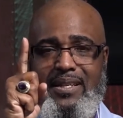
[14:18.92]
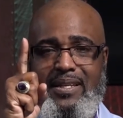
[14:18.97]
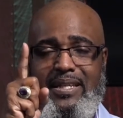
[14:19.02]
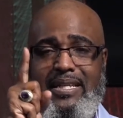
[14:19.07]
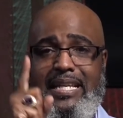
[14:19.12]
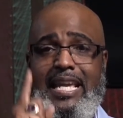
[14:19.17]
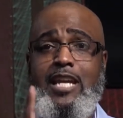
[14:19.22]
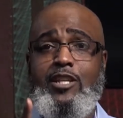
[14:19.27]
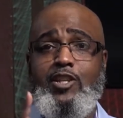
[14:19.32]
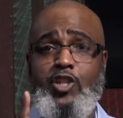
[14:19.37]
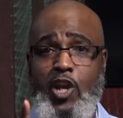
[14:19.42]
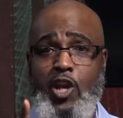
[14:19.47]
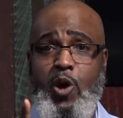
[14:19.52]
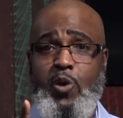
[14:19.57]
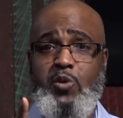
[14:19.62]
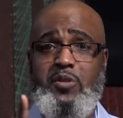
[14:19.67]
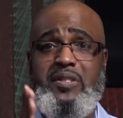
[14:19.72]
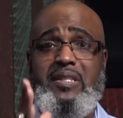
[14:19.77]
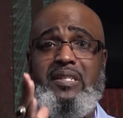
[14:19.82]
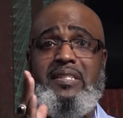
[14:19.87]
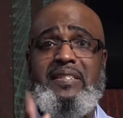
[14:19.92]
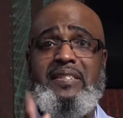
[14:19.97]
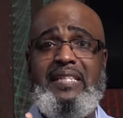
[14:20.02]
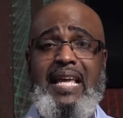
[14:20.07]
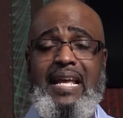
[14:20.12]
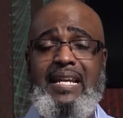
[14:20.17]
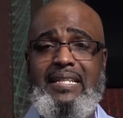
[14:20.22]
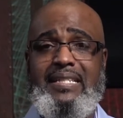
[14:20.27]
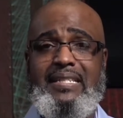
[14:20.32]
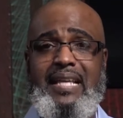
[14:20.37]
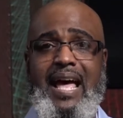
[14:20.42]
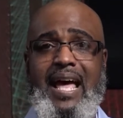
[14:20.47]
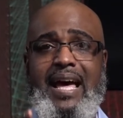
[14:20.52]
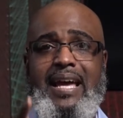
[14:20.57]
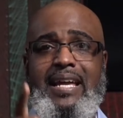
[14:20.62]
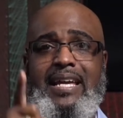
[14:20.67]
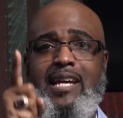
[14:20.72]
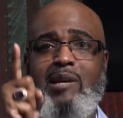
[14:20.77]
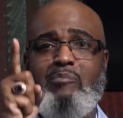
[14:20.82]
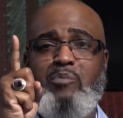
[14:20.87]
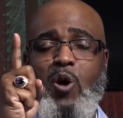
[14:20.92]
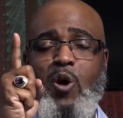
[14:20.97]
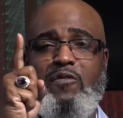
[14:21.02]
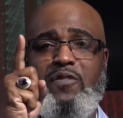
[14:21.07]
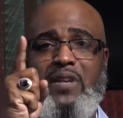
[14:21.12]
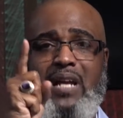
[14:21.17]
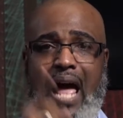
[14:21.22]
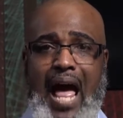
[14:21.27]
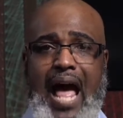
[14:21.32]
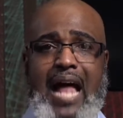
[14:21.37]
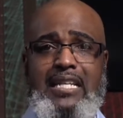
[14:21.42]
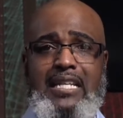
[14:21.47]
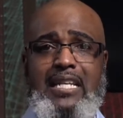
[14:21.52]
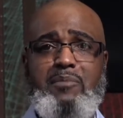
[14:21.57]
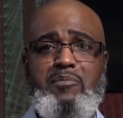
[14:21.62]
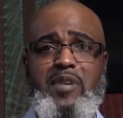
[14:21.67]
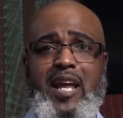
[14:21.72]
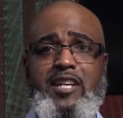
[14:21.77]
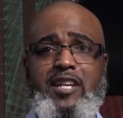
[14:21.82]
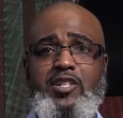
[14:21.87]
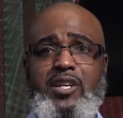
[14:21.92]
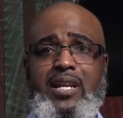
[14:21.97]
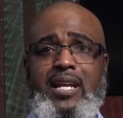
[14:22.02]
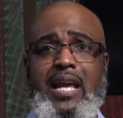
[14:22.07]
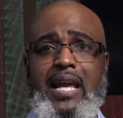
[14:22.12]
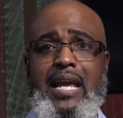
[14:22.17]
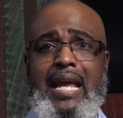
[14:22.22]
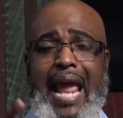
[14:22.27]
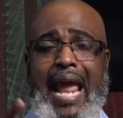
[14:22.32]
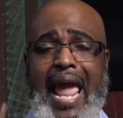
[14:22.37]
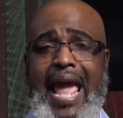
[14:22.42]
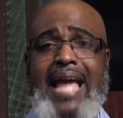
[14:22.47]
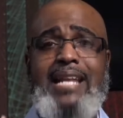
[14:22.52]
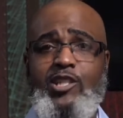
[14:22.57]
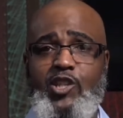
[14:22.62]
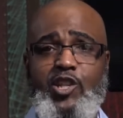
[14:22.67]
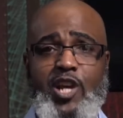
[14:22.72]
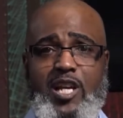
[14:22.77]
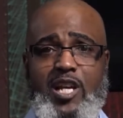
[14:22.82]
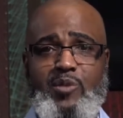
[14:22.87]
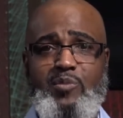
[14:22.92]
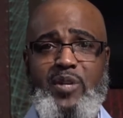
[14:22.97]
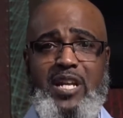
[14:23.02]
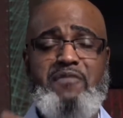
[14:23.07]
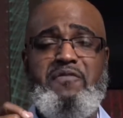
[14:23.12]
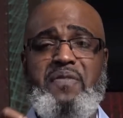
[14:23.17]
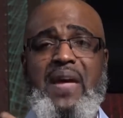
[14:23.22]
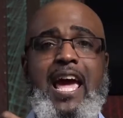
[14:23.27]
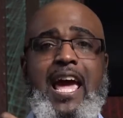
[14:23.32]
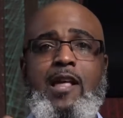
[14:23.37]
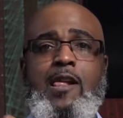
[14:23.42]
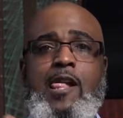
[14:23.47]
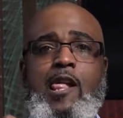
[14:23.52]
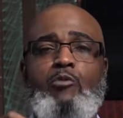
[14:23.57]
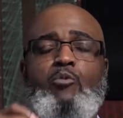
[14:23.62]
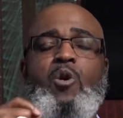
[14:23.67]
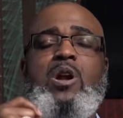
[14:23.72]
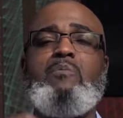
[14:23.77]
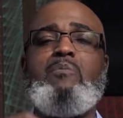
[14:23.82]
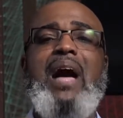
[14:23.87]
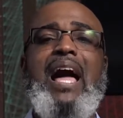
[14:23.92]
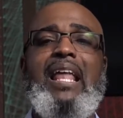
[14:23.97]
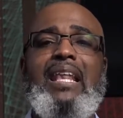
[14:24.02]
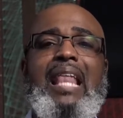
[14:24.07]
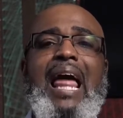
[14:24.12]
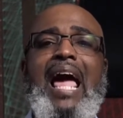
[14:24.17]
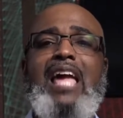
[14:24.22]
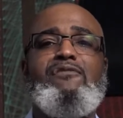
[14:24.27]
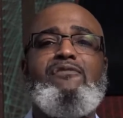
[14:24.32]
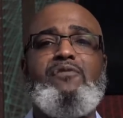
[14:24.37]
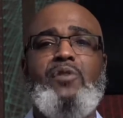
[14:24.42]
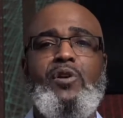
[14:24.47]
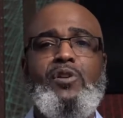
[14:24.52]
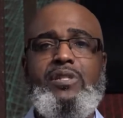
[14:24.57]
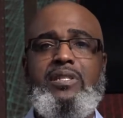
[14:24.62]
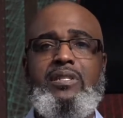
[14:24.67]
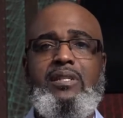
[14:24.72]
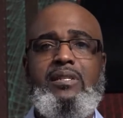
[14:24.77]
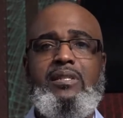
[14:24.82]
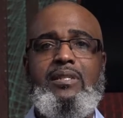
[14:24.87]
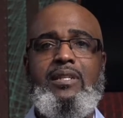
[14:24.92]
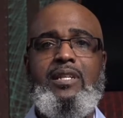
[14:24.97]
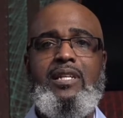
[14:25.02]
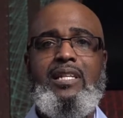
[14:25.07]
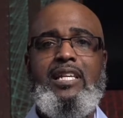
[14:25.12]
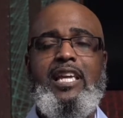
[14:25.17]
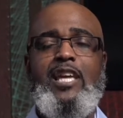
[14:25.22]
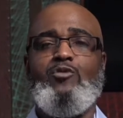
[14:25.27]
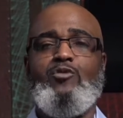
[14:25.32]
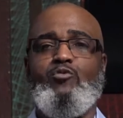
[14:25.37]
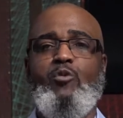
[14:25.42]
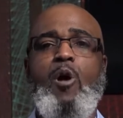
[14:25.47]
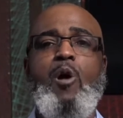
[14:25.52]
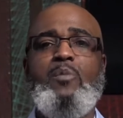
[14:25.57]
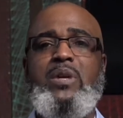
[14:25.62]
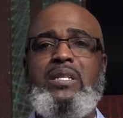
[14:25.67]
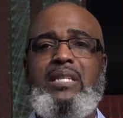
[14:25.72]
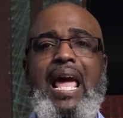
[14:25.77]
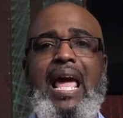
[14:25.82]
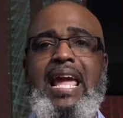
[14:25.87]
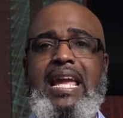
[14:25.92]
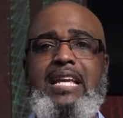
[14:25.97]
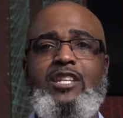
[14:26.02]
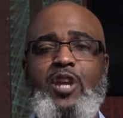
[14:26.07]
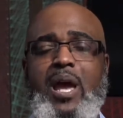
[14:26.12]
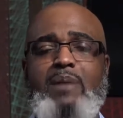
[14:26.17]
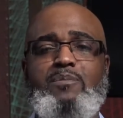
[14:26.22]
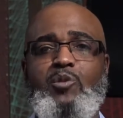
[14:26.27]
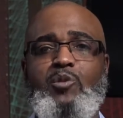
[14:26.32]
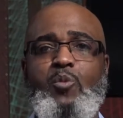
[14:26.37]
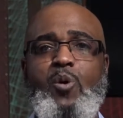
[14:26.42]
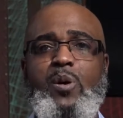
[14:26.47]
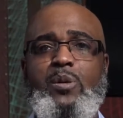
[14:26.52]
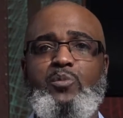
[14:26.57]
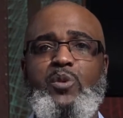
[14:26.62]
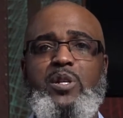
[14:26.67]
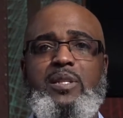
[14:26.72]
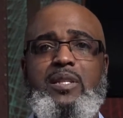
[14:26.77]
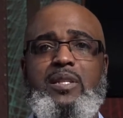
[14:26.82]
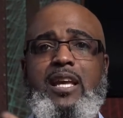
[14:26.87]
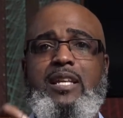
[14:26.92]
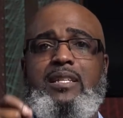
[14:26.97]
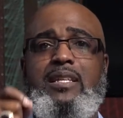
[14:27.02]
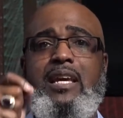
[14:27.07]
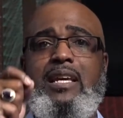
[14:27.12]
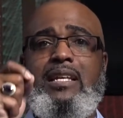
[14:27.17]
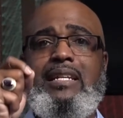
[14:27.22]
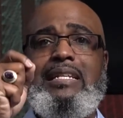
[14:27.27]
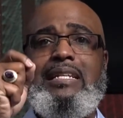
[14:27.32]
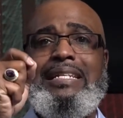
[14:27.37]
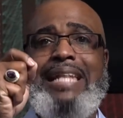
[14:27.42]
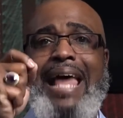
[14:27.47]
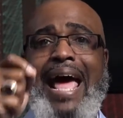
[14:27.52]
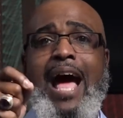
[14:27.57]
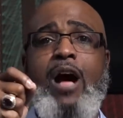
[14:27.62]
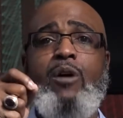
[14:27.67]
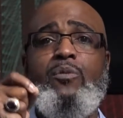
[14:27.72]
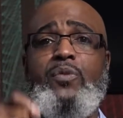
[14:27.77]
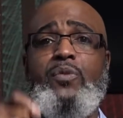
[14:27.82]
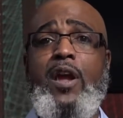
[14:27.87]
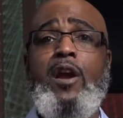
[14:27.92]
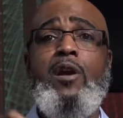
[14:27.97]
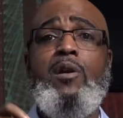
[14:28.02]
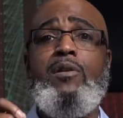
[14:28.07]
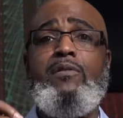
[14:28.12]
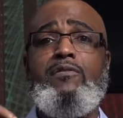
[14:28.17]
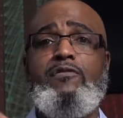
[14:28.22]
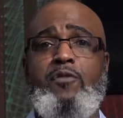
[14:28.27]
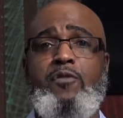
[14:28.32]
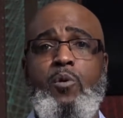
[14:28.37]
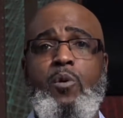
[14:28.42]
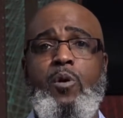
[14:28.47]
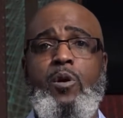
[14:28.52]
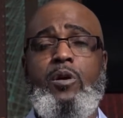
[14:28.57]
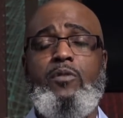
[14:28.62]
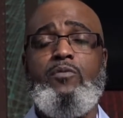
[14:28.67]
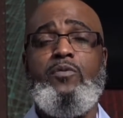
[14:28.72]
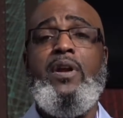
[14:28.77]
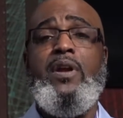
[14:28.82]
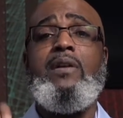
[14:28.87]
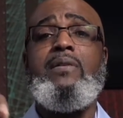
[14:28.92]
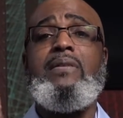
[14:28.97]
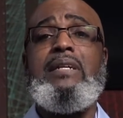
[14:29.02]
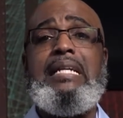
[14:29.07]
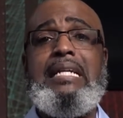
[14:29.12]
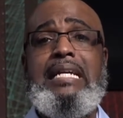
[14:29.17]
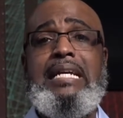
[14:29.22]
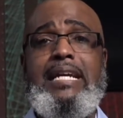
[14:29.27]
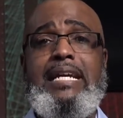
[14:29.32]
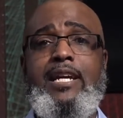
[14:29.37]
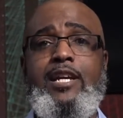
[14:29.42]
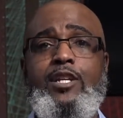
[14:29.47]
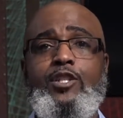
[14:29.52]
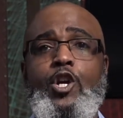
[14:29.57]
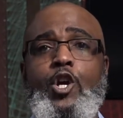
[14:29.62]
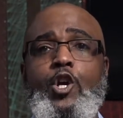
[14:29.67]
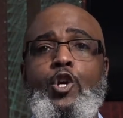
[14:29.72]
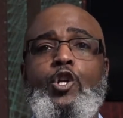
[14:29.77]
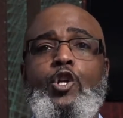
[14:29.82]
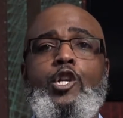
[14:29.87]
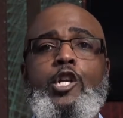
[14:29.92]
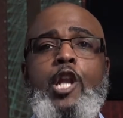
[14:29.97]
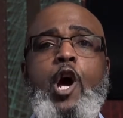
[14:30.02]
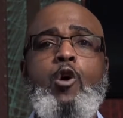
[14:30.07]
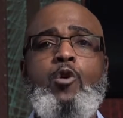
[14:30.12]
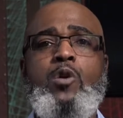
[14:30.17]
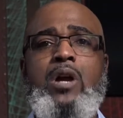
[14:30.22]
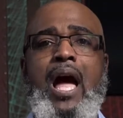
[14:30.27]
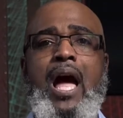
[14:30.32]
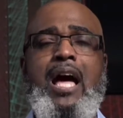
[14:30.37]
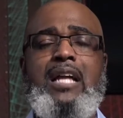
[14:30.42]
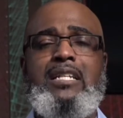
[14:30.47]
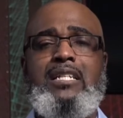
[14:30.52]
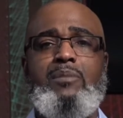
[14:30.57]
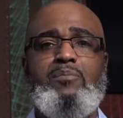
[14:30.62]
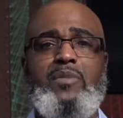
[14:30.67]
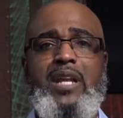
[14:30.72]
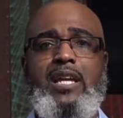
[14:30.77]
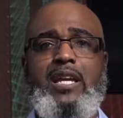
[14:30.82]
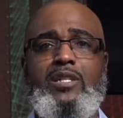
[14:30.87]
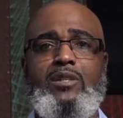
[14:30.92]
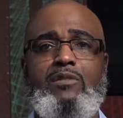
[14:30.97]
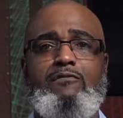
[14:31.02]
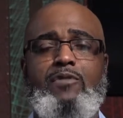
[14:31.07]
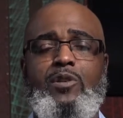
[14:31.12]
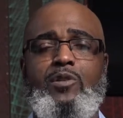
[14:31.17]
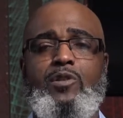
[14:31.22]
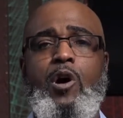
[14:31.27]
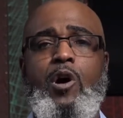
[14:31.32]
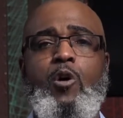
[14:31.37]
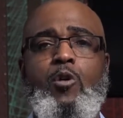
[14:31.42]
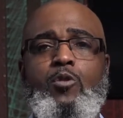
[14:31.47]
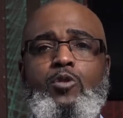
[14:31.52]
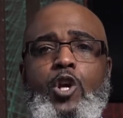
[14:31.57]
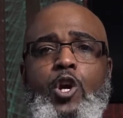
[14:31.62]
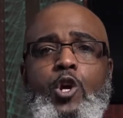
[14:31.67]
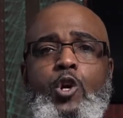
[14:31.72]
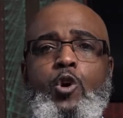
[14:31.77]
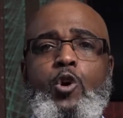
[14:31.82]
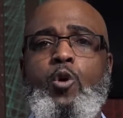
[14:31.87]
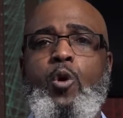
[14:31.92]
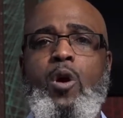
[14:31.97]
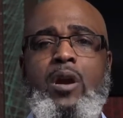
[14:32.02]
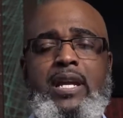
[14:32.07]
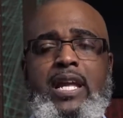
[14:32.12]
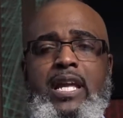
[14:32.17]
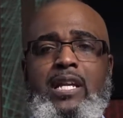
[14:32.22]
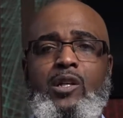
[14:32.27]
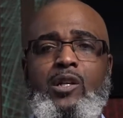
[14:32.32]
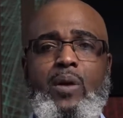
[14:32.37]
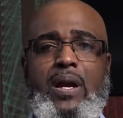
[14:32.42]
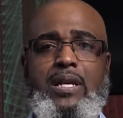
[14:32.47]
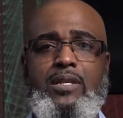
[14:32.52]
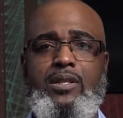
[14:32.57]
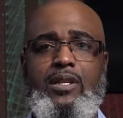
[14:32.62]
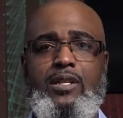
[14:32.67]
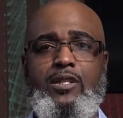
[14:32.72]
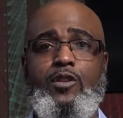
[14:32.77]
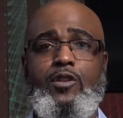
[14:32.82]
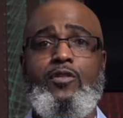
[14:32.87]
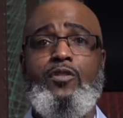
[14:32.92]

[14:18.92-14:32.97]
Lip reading: He chose to set aside both condemnation and judgment. In fact, one of my life verses is Romans 8, chapter 1, where it says, now therefore there is no condemnation for those who are in Christ Jesus.